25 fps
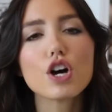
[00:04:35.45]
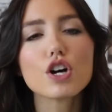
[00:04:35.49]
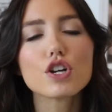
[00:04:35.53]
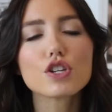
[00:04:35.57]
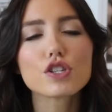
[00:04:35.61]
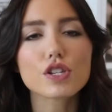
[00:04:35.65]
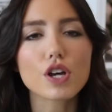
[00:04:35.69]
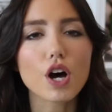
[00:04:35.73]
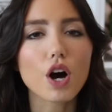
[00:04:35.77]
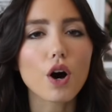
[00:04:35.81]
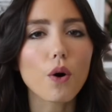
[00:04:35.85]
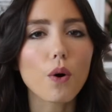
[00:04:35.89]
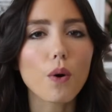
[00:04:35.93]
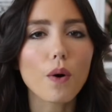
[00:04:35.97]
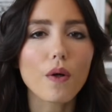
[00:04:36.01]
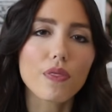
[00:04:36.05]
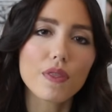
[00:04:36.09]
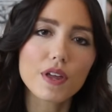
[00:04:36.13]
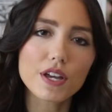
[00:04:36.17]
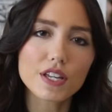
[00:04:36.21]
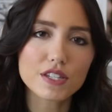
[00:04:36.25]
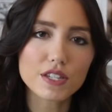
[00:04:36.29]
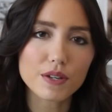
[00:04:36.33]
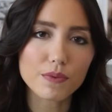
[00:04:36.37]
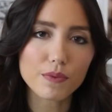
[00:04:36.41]
So
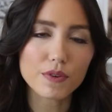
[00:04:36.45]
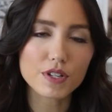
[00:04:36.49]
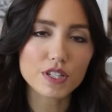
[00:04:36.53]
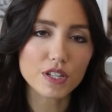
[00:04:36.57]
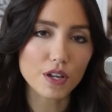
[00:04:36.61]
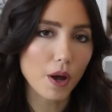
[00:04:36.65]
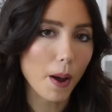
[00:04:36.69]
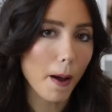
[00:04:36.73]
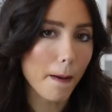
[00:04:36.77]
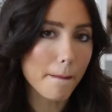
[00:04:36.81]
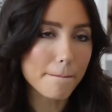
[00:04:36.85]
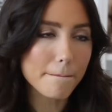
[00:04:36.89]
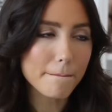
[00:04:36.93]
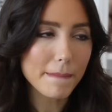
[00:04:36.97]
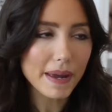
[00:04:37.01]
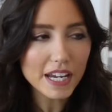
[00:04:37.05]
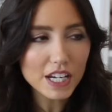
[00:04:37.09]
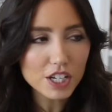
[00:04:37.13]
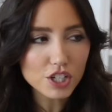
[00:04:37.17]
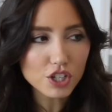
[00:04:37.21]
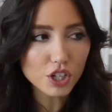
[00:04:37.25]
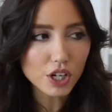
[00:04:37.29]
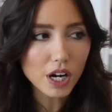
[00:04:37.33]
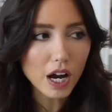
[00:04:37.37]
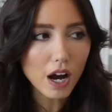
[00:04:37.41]
this was
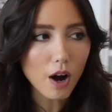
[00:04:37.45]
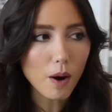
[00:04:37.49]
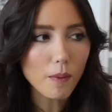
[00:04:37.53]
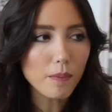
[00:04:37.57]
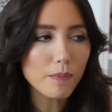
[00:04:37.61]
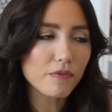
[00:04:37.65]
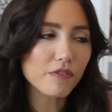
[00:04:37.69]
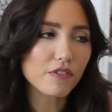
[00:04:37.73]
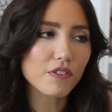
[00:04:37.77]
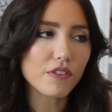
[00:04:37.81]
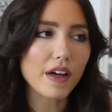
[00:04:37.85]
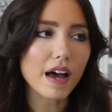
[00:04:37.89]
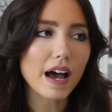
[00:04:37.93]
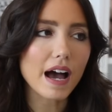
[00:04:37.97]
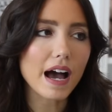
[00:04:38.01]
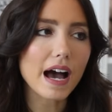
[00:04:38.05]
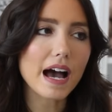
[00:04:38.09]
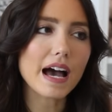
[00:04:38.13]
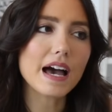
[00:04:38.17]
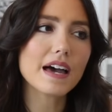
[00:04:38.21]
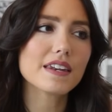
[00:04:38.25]
major help for that.